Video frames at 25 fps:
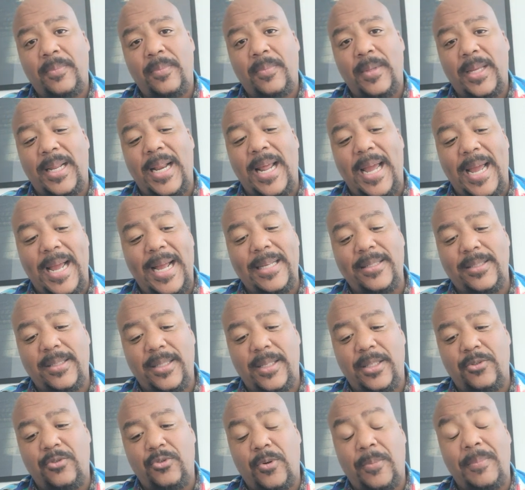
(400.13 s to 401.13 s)
It adds
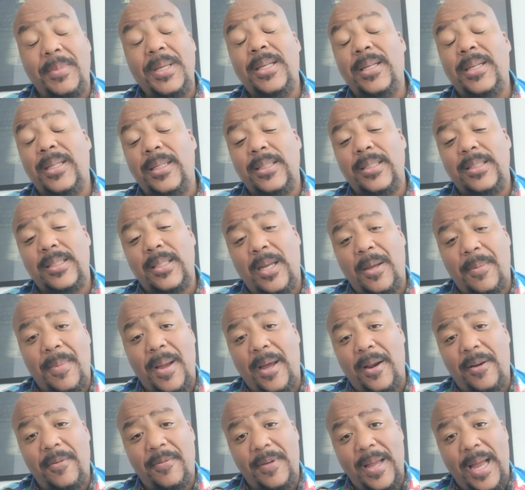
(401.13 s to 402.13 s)
a tremendous
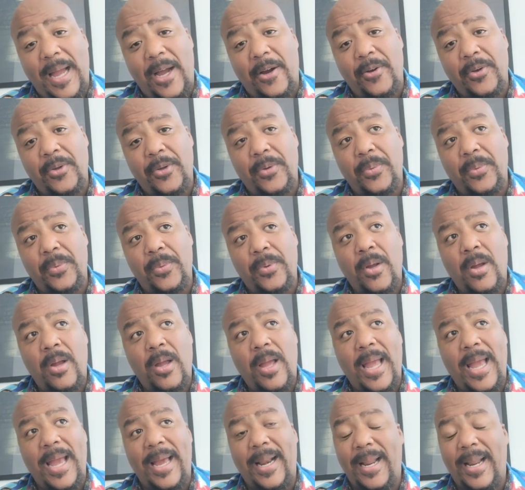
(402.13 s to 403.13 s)
amount of value
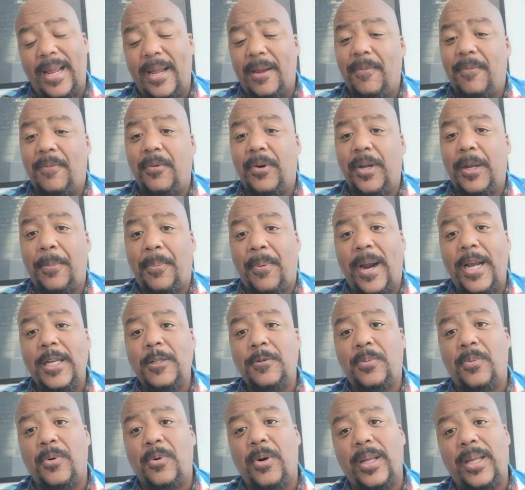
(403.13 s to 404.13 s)
at every price
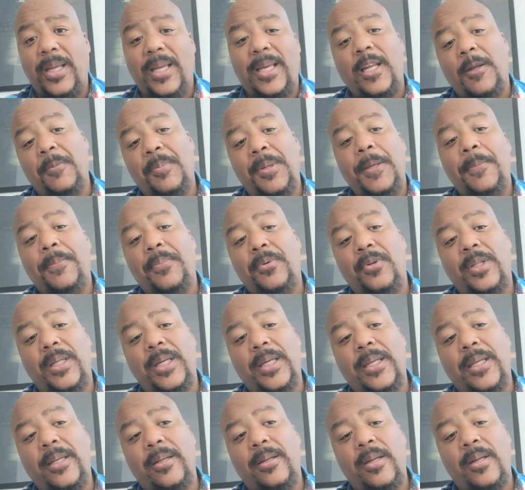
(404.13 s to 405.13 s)
point, getting people
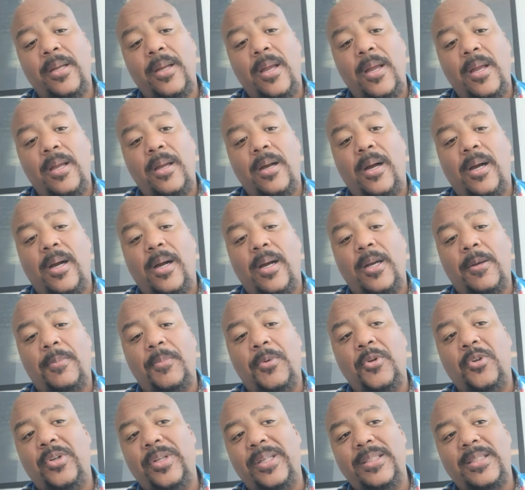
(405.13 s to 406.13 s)
in
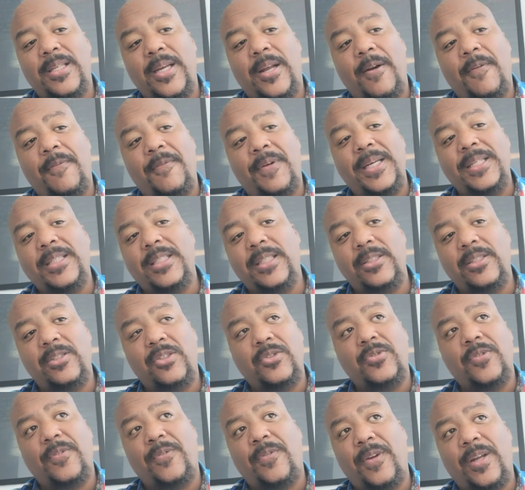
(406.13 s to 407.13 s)
communities that are facing
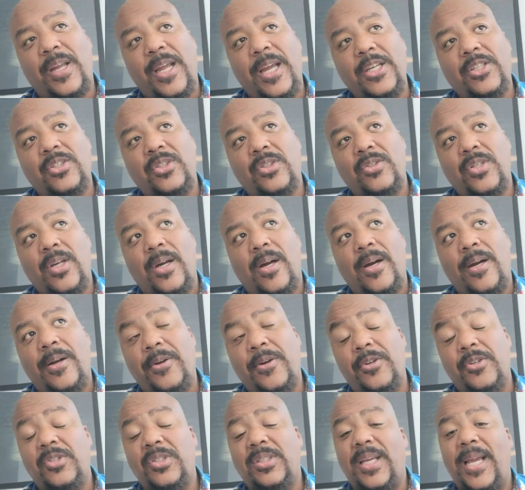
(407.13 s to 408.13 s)
gentrification to
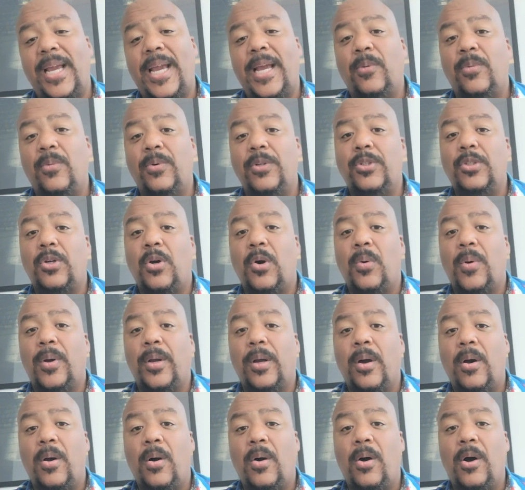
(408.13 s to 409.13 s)
understand what's
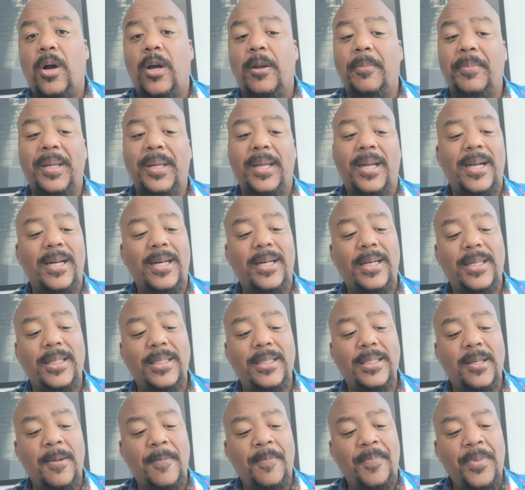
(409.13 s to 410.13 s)
going on, because